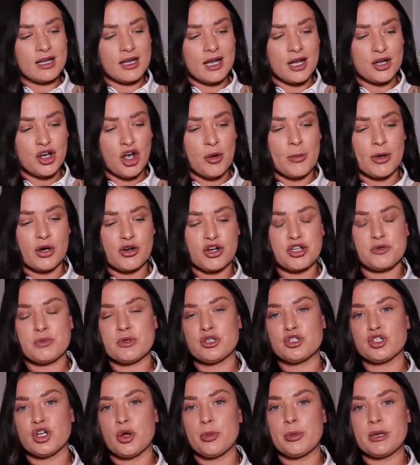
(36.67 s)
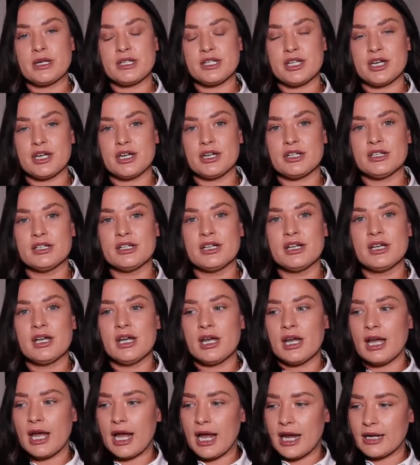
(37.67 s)
I got my Christmas shopping done.
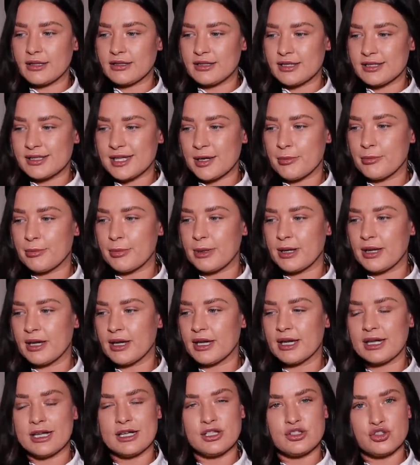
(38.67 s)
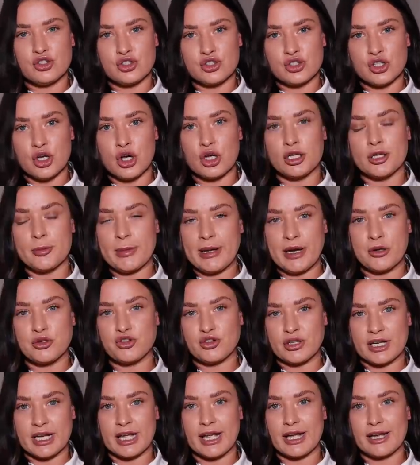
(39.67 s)
And December is just all about
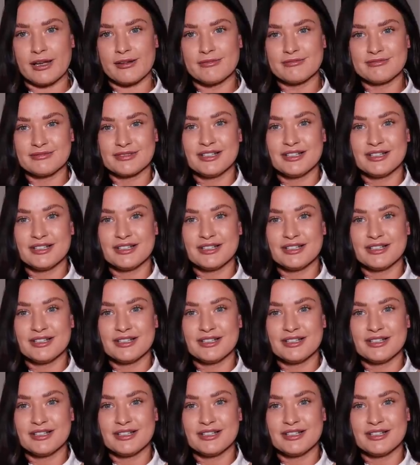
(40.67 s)
drinking.